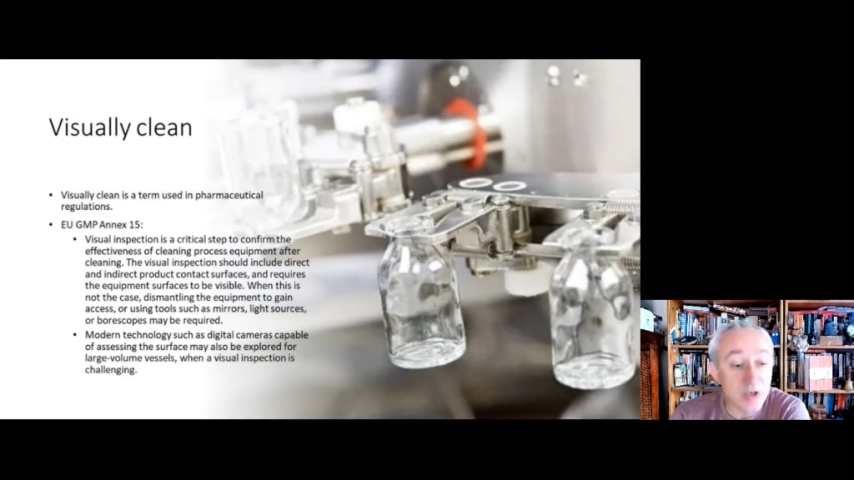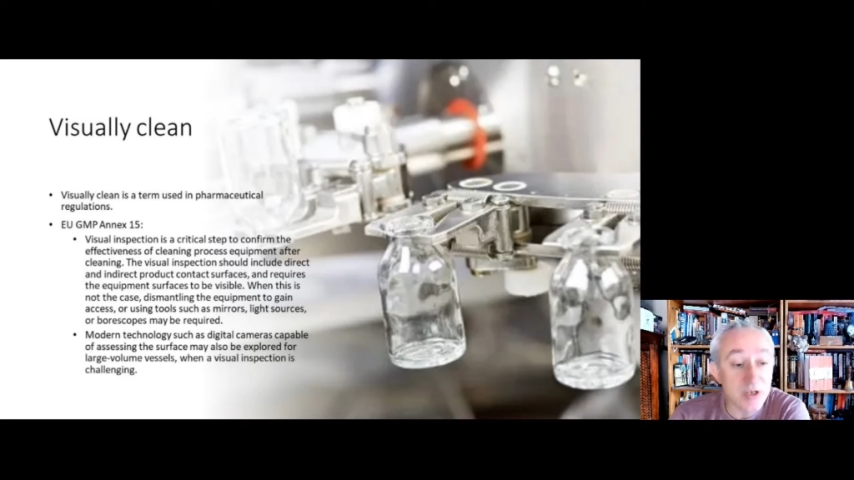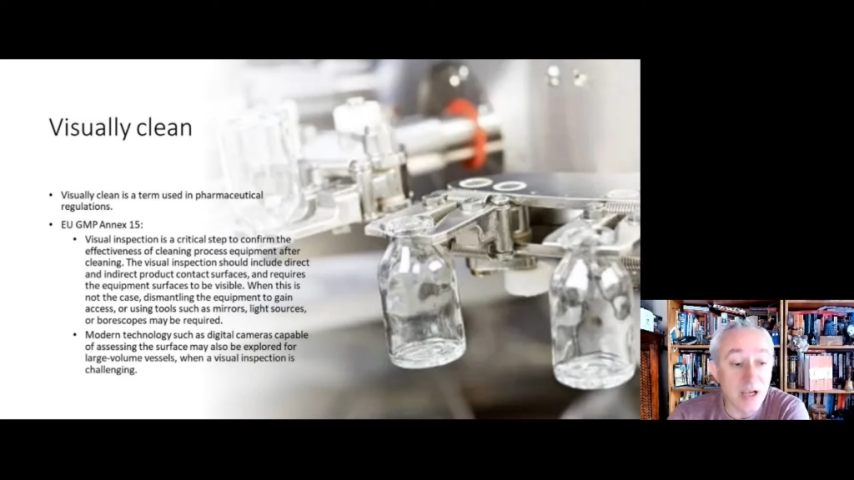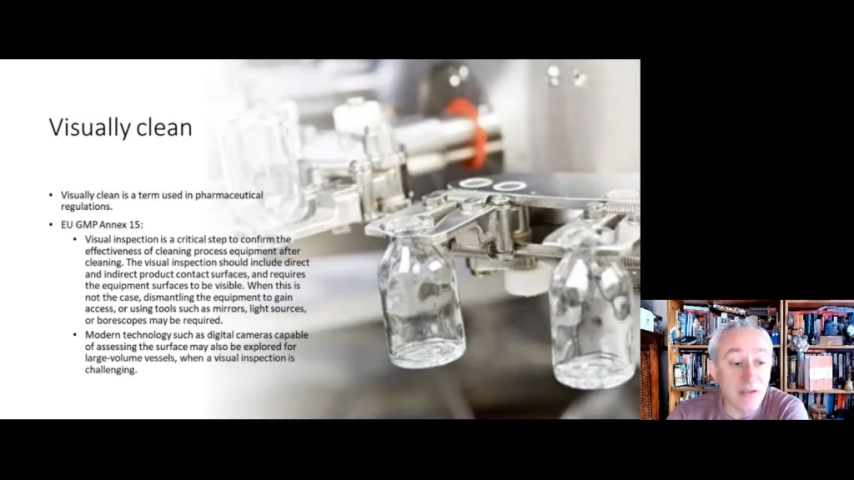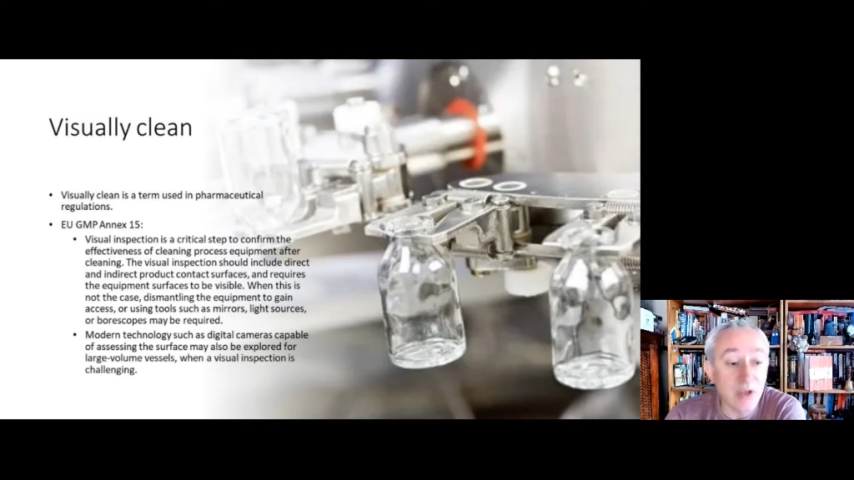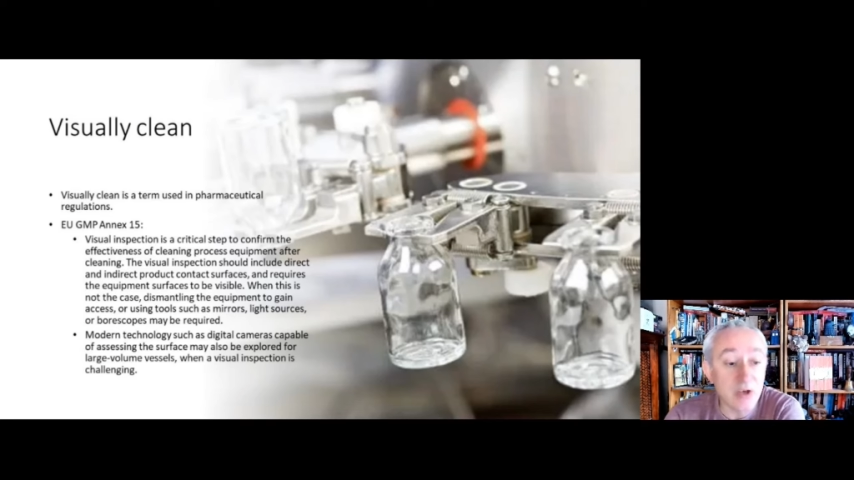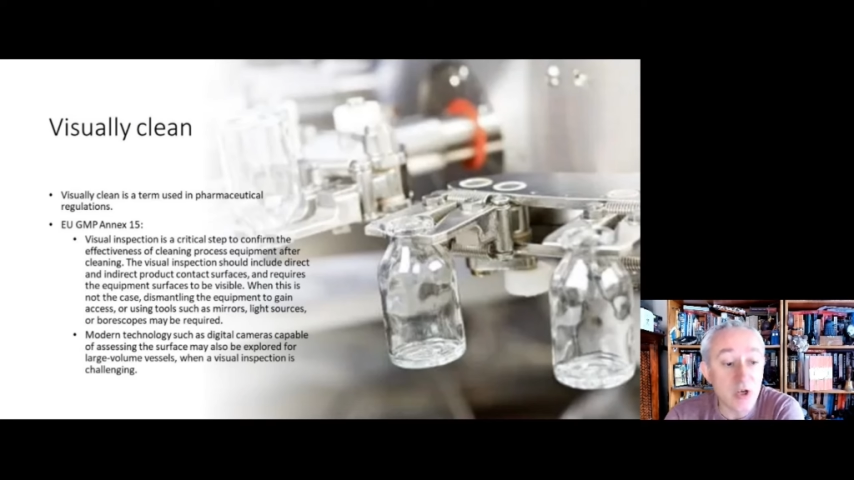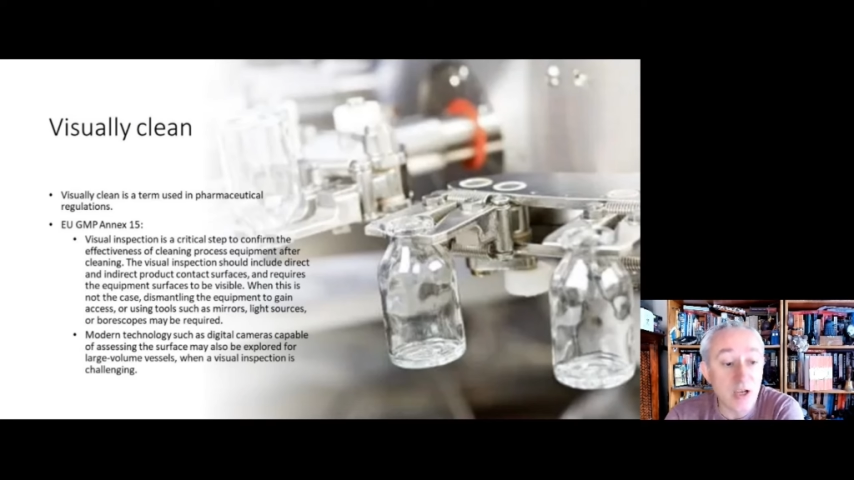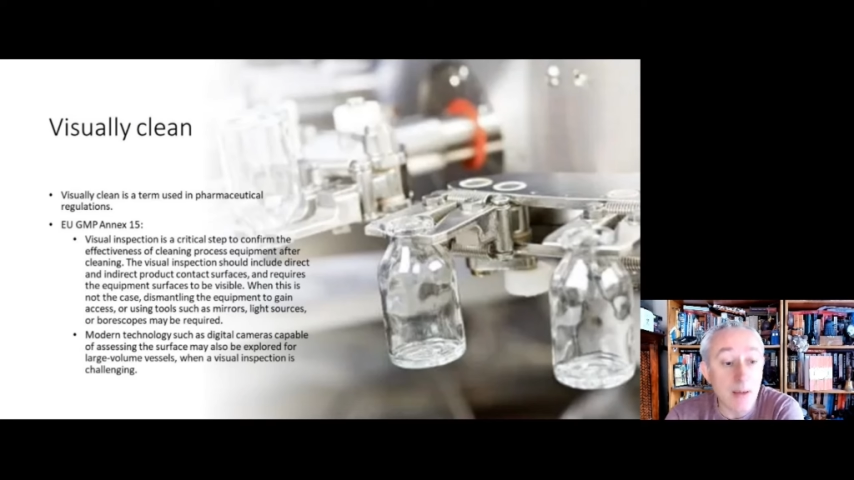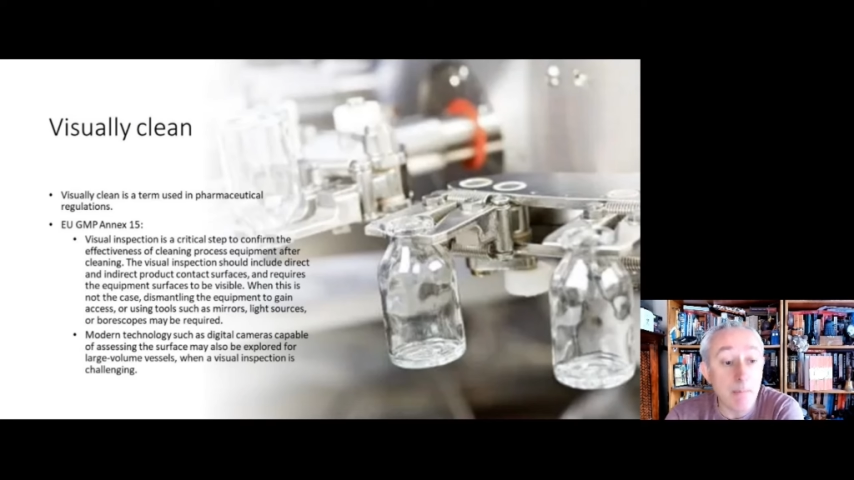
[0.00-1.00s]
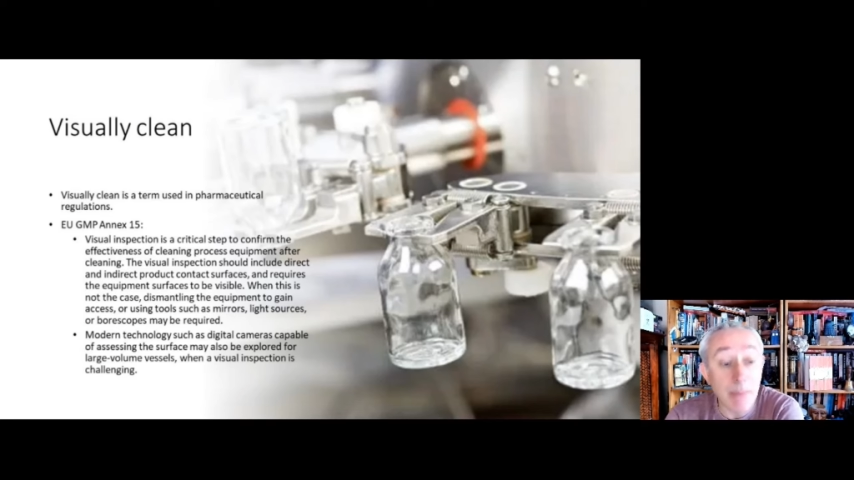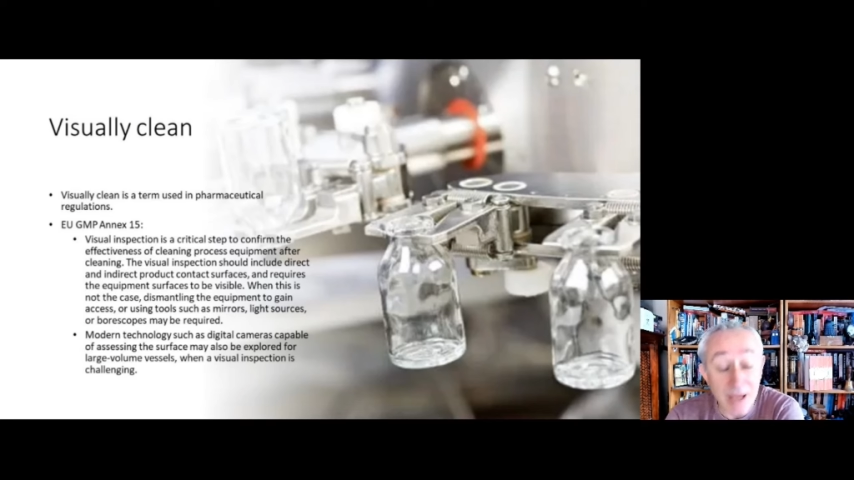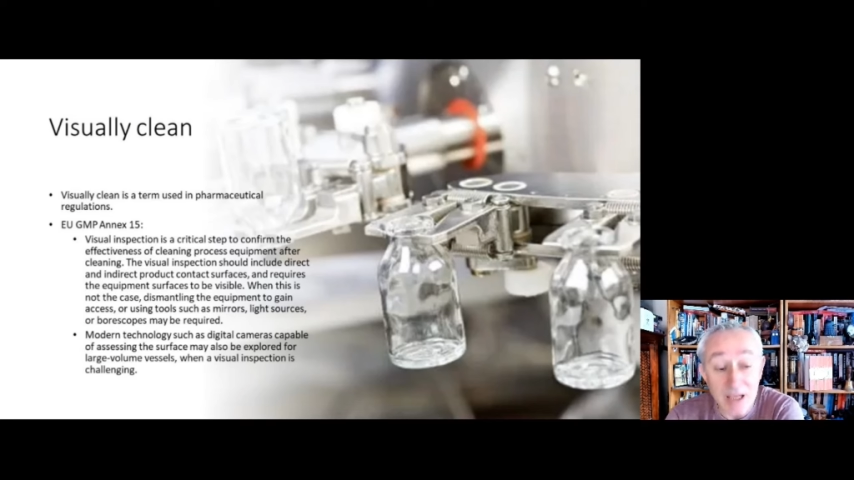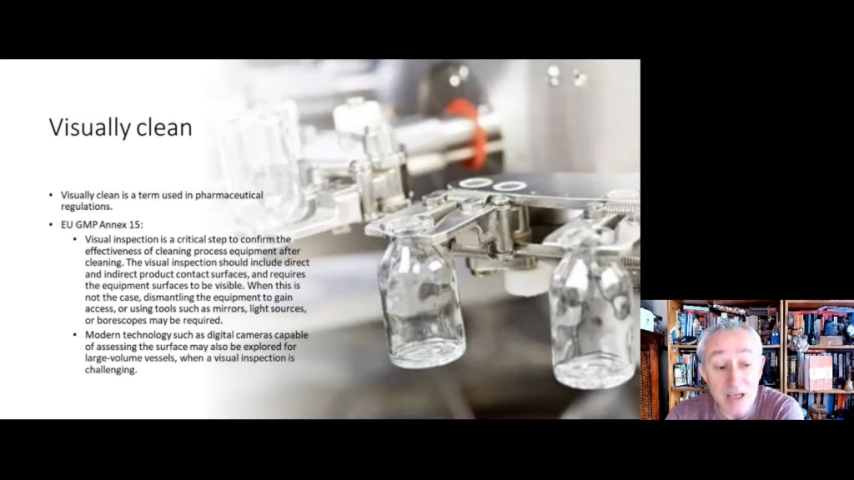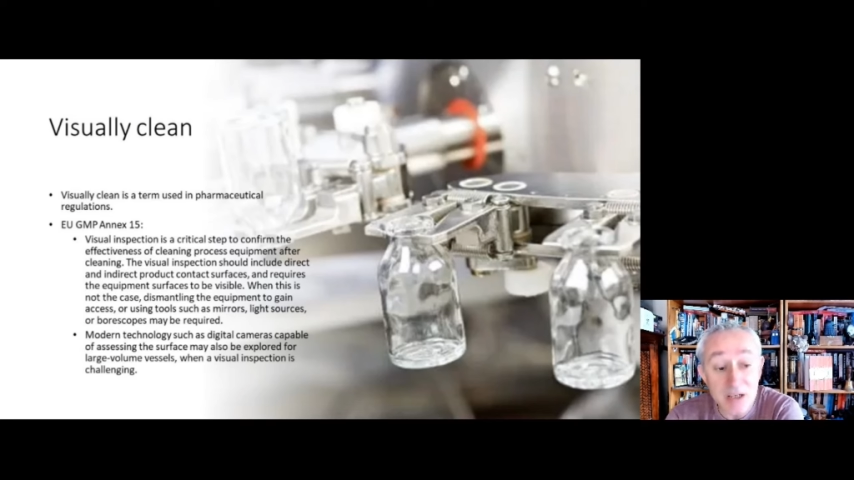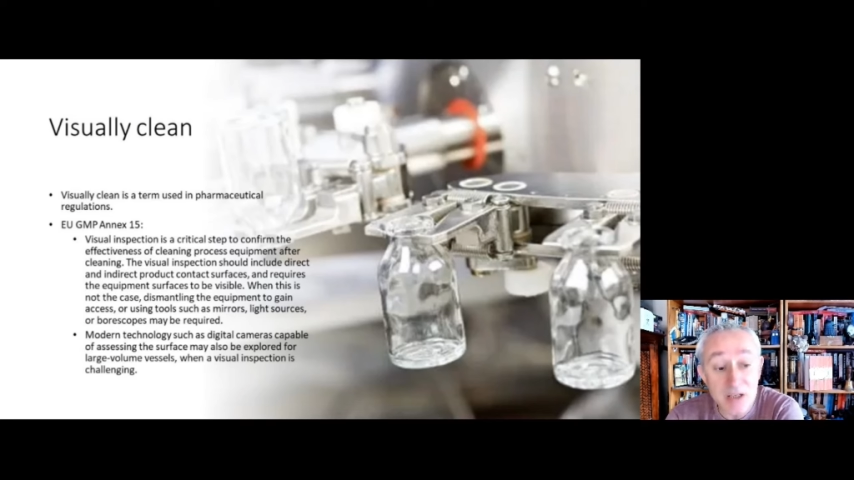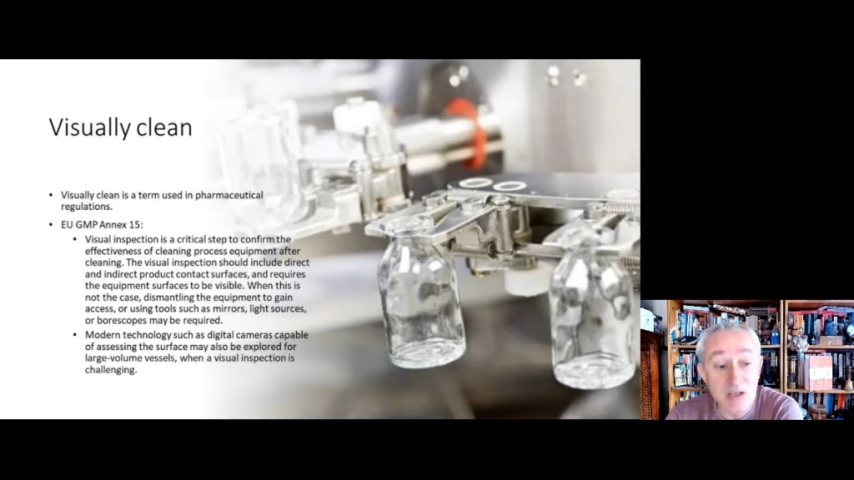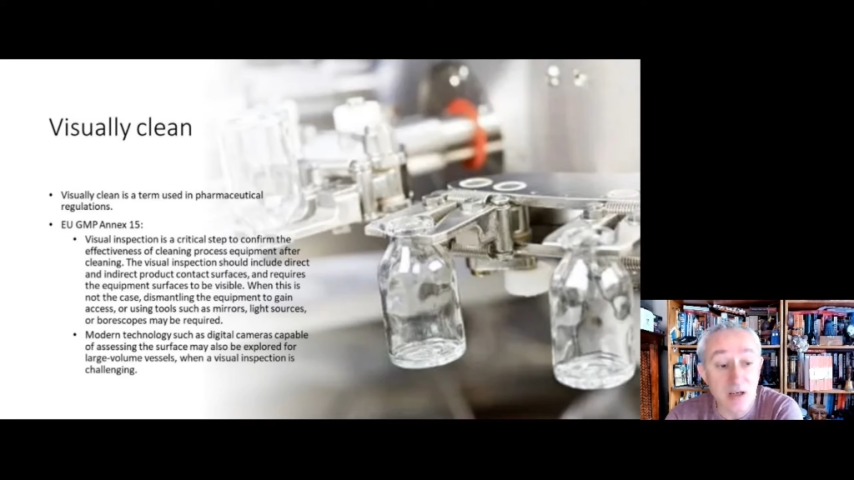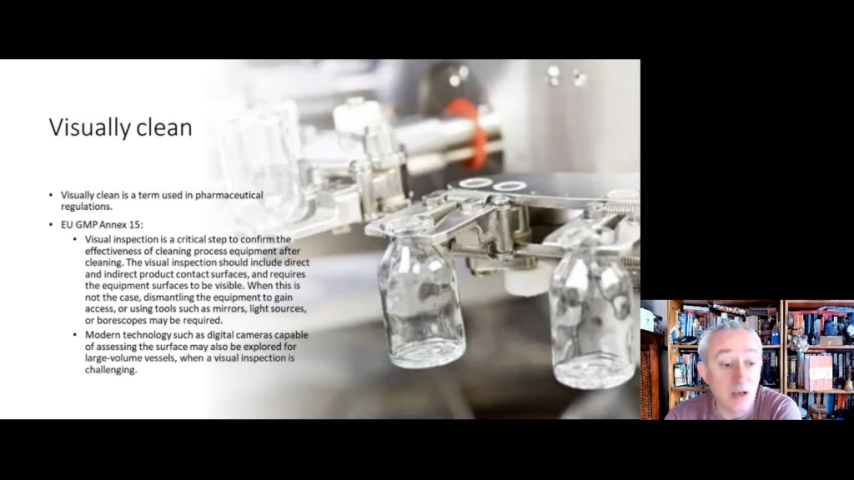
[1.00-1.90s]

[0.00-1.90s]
in the GMPs,